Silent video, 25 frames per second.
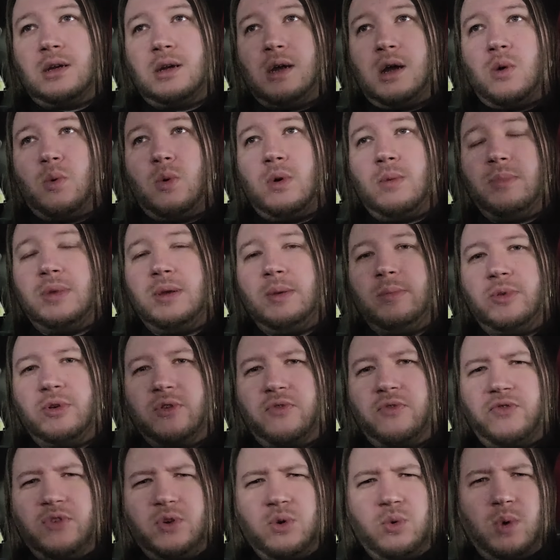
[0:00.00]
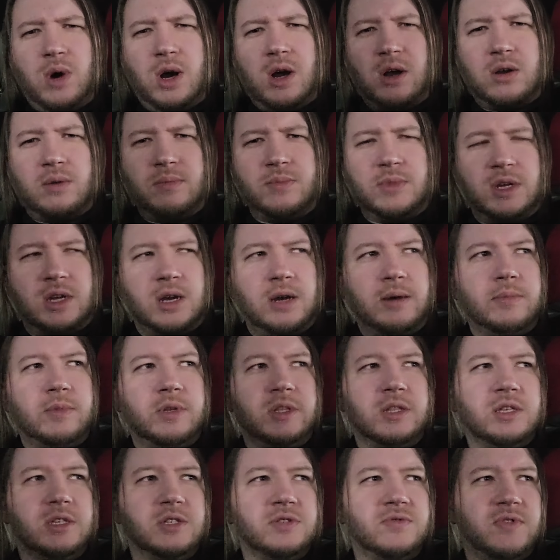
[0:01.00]
want people to feel welcome to come to
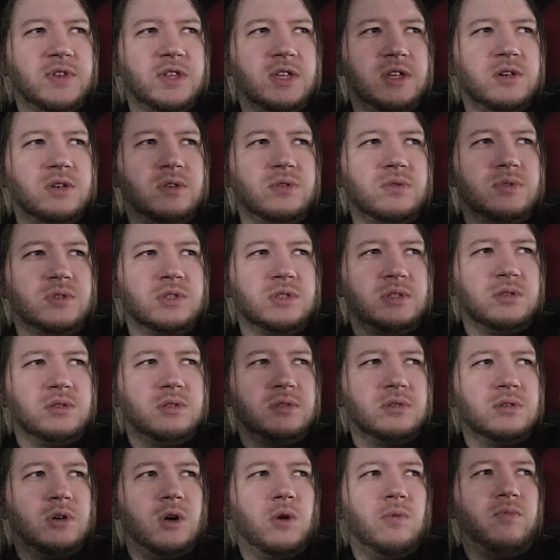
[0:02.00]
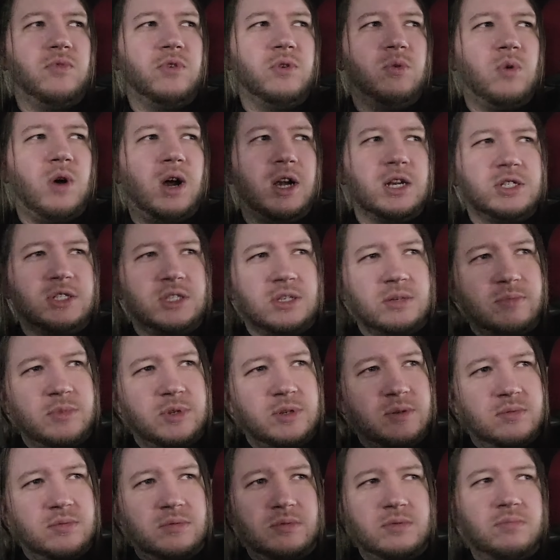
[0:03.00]
these videos and hopefully watch them,
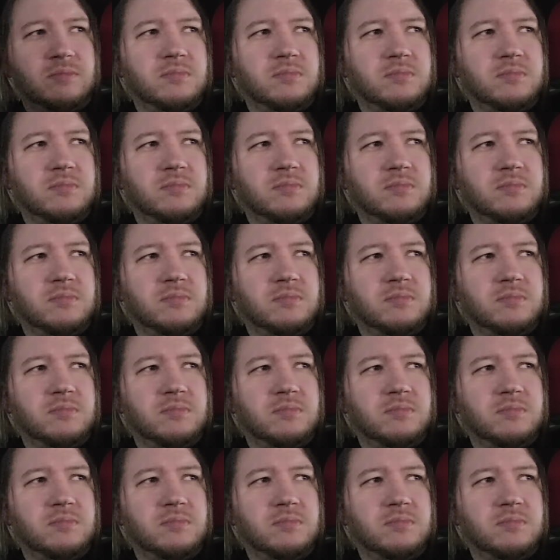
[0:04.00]
and